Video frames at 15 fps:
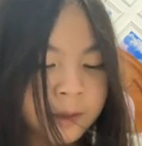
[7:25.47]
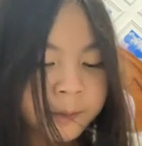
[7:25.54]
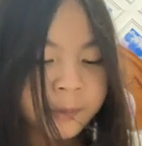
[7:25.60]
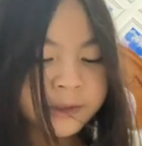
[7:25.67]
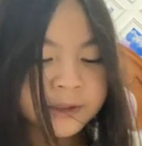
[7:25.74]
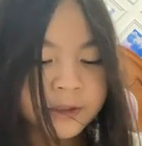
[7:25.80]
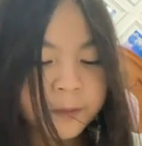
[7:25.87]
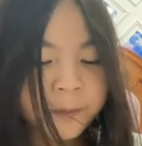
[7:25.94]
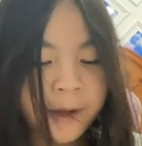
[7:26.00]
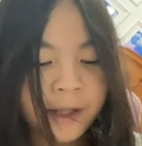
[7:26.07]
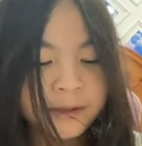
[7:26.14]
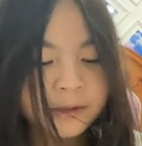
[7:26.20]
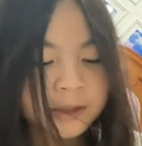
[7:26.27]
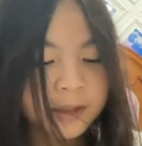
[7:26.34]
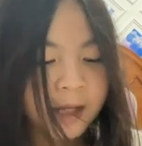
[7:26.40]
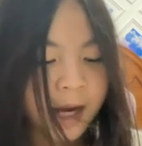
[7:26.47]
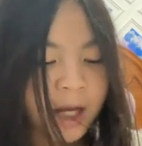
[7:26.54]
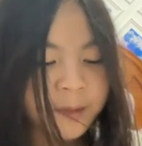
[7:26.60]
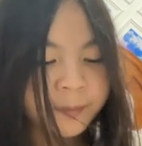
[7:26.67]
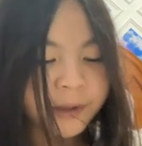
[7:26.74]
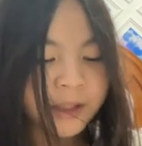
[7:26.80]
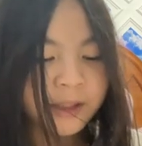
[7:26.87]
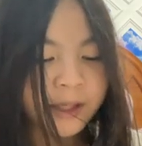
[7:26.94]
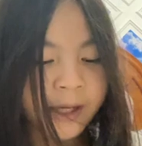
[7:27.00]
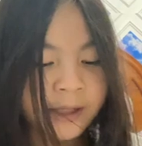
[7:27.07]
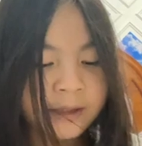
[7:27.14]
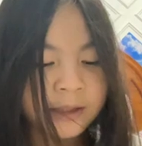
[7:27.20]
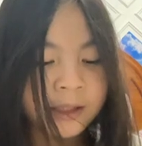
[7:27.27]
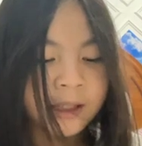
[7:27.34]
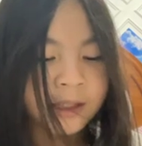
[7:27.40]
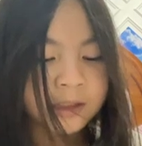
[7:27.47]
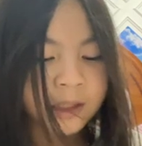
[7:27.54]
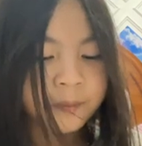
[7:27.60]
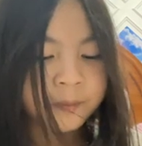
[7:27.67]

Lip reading: but the painting had been hanging in a